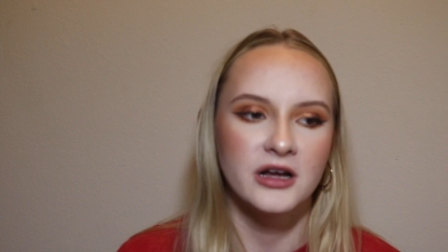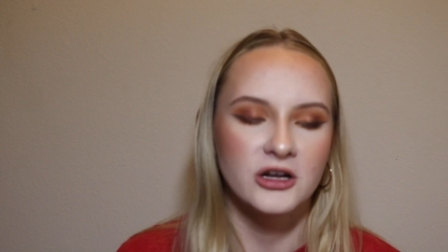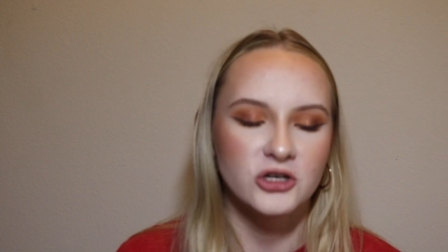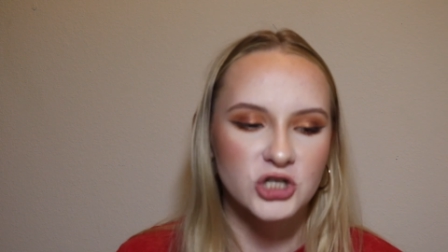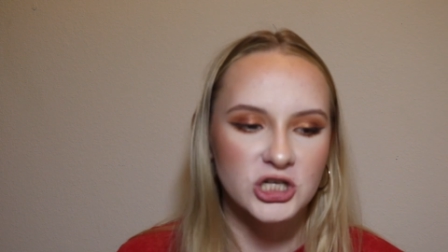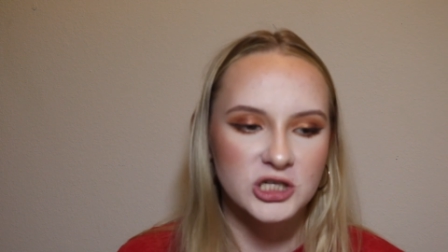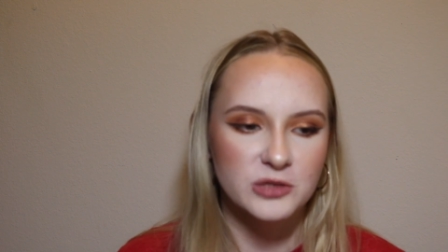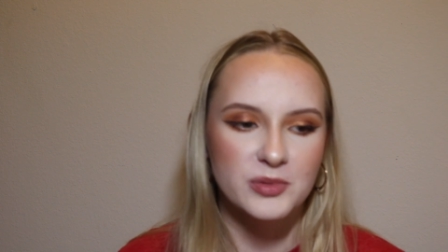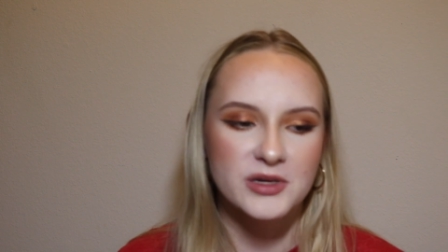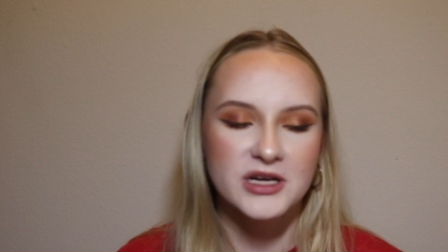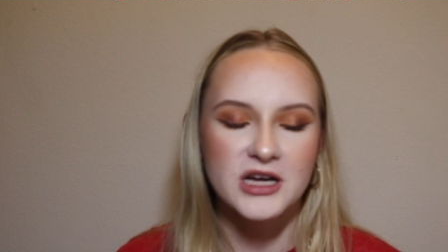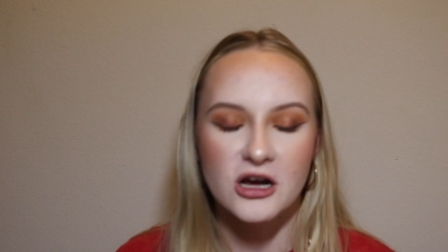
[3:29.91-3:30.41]

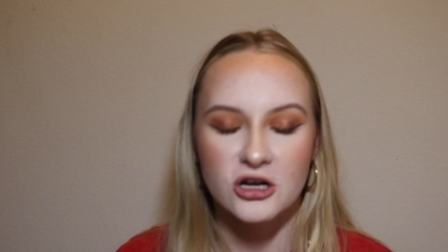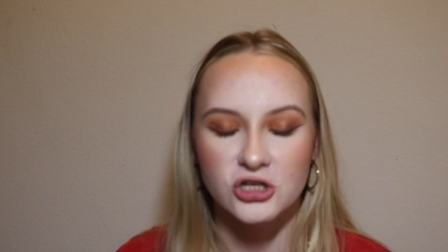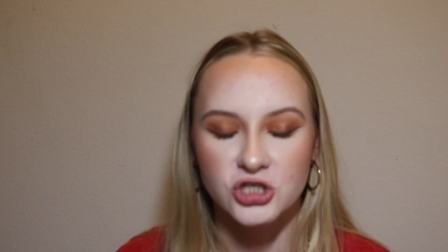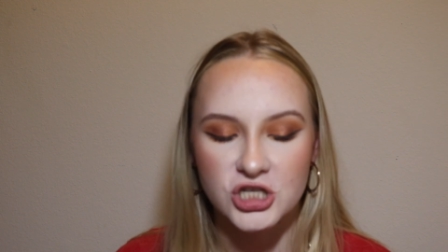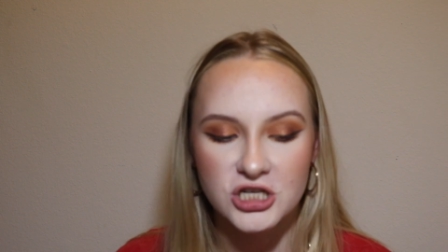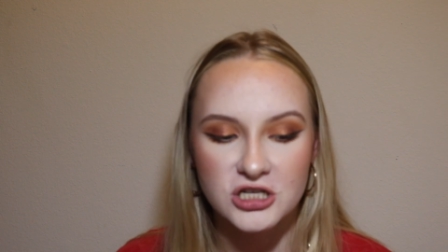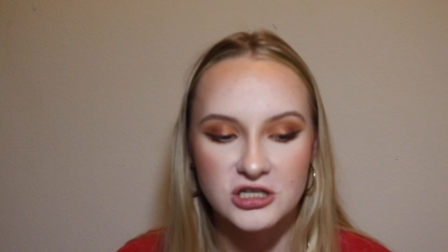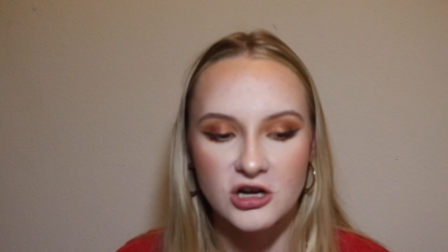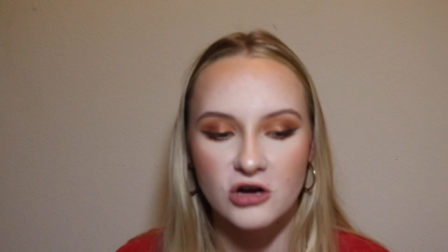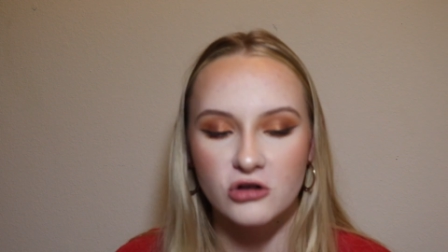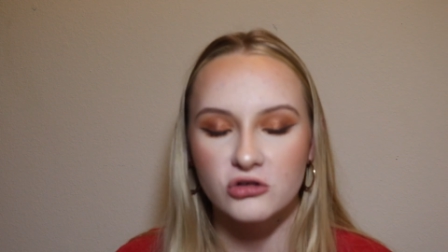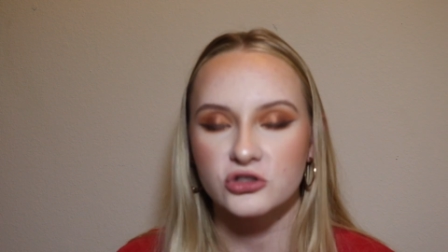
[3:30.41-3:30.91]
just because
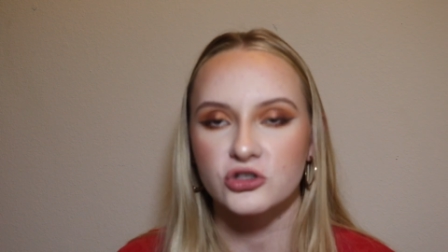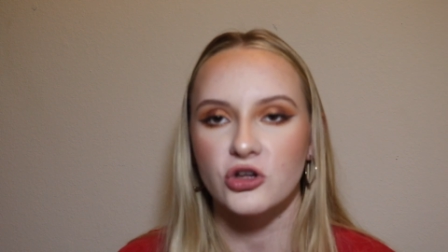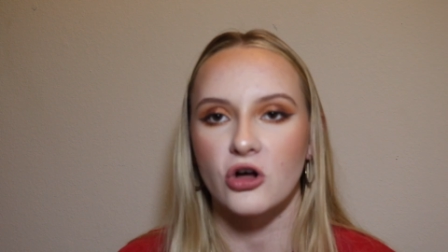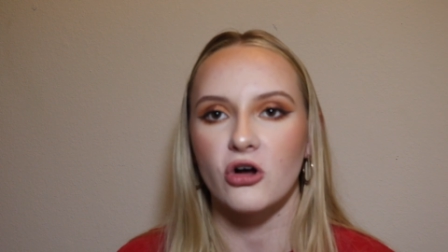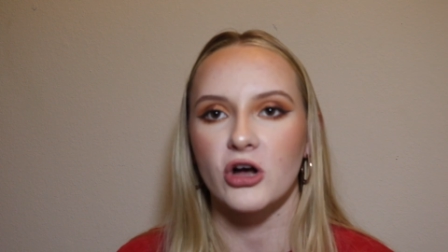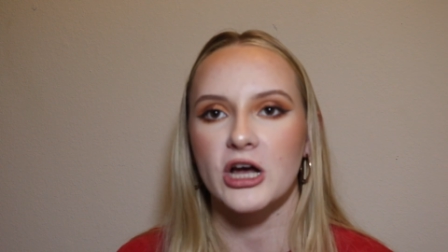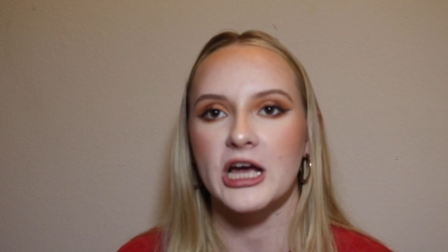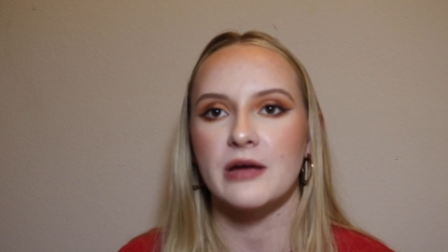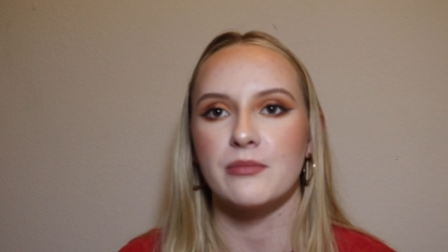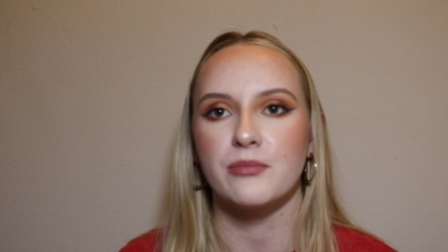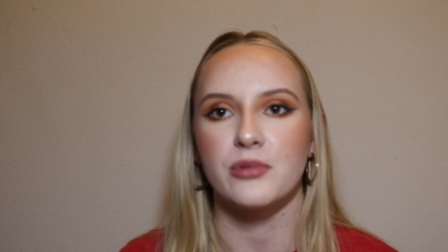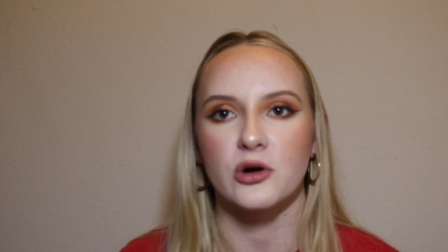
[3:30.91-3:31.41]
she knows
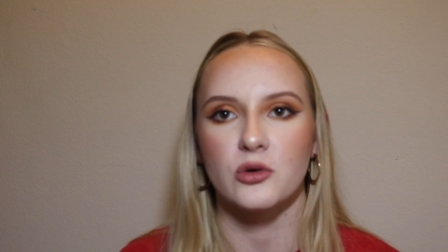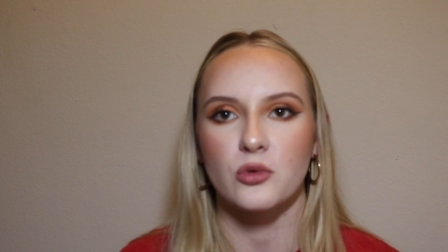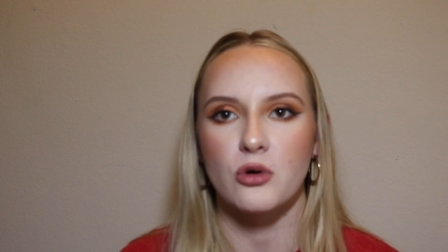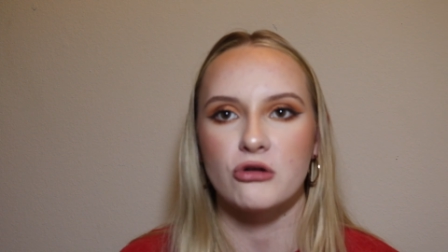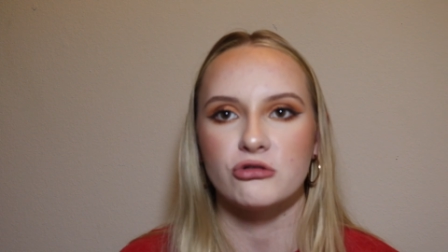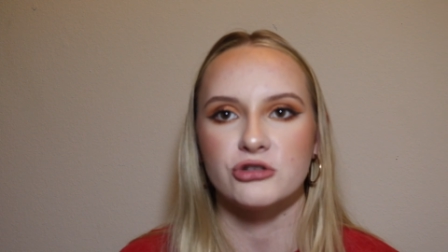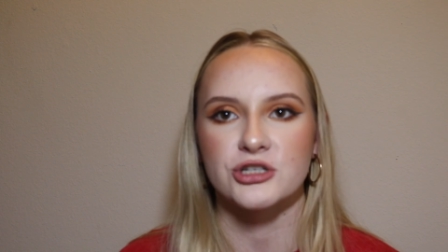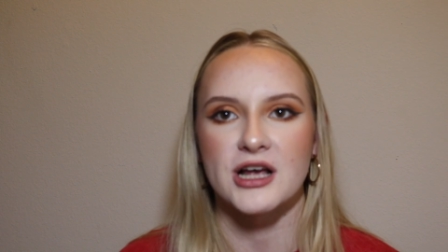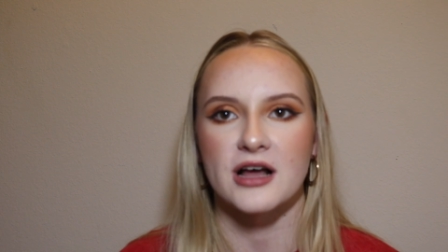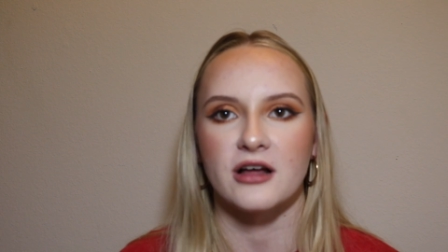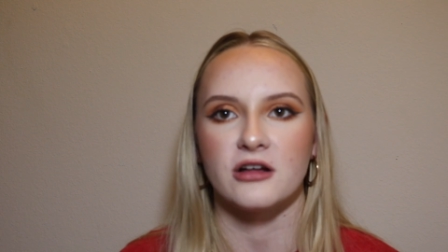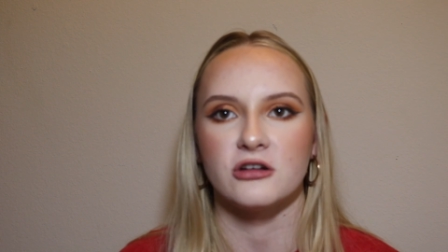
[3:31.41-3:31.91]
Dahlkemper
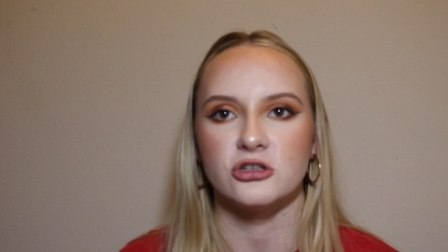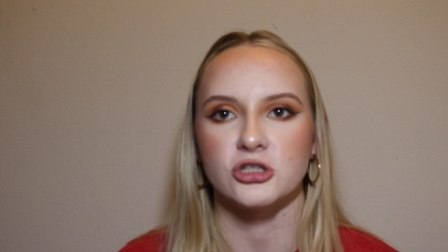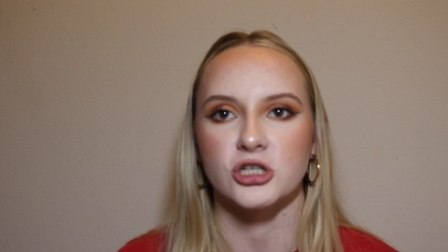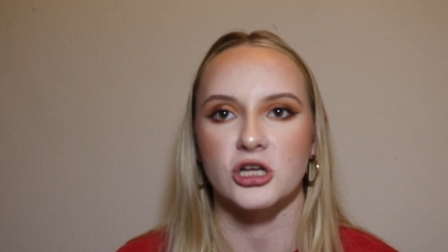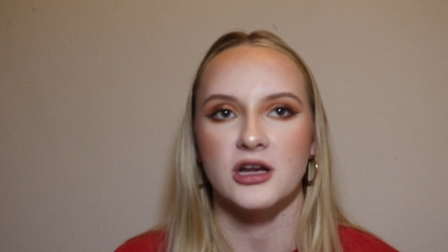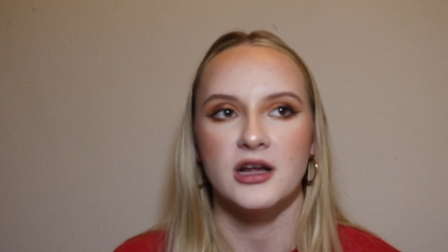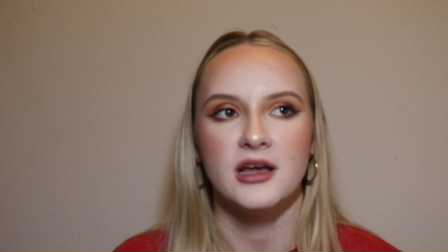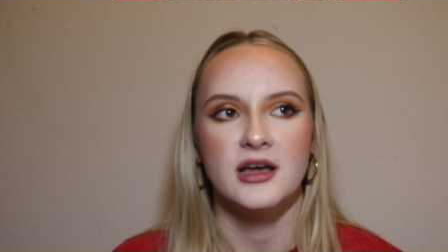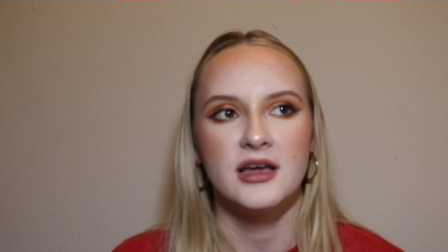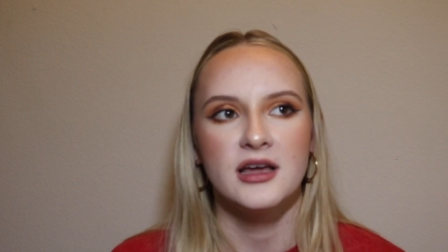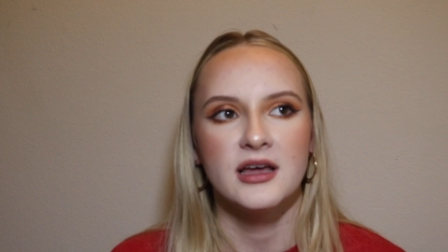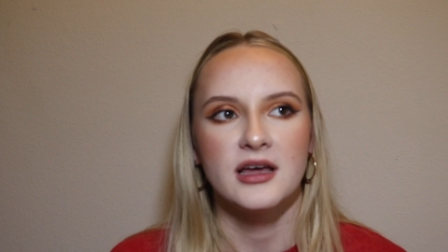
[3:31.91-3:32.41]
won't challenge it.